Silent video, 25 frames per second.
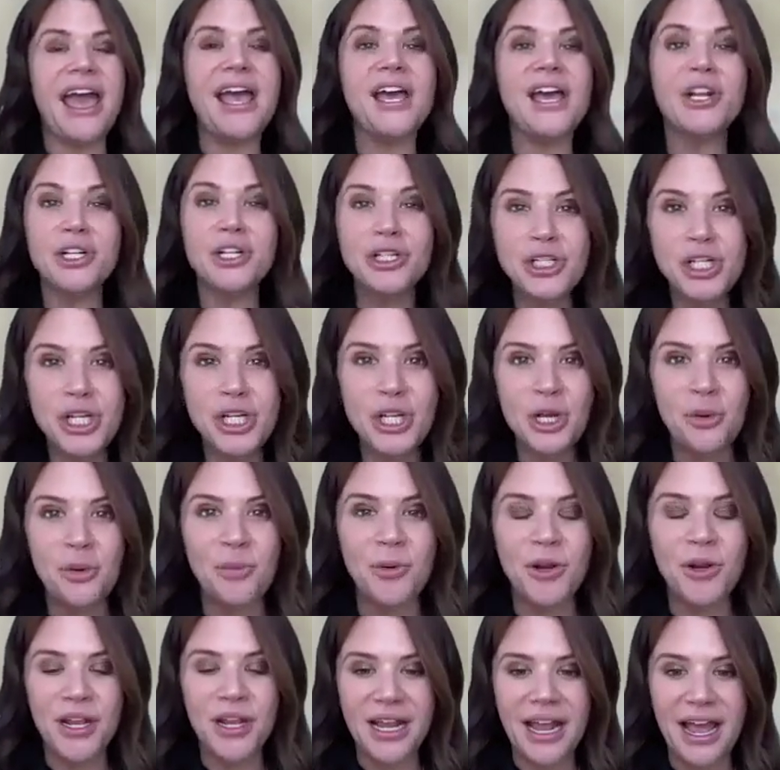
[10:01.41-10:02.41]
energy you're
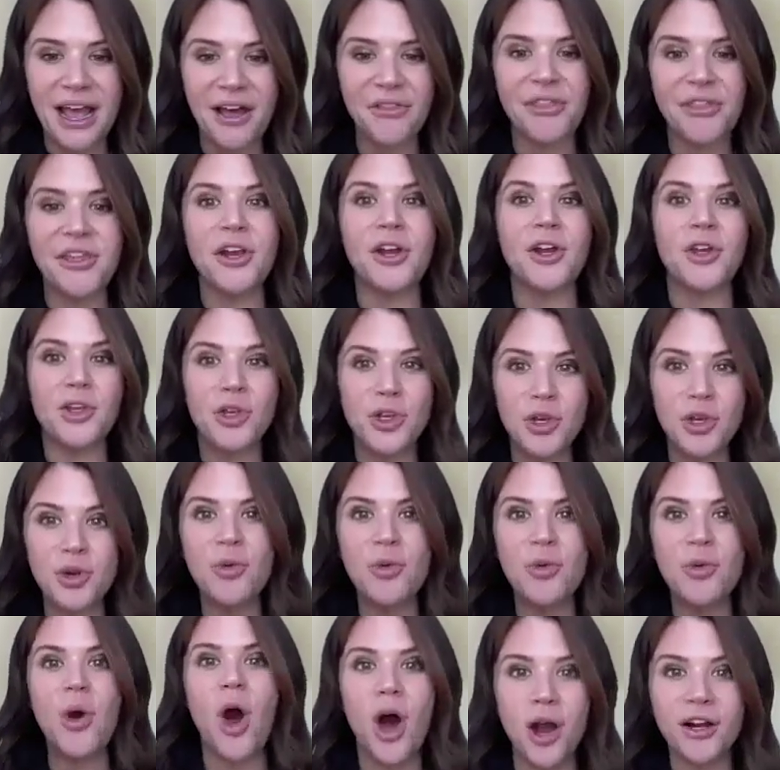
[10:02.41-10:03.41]
putting out there,
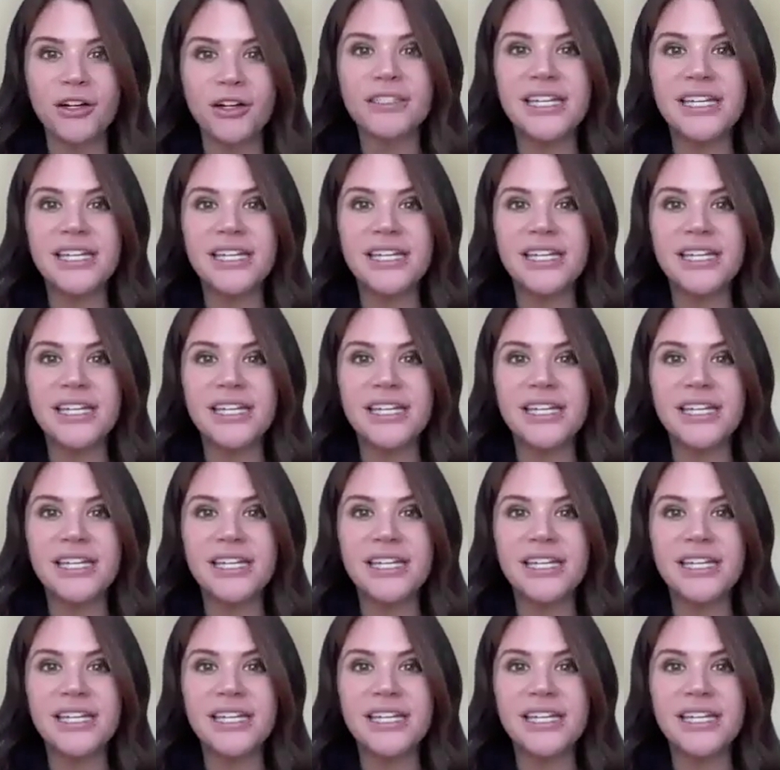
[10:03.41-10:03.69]
you are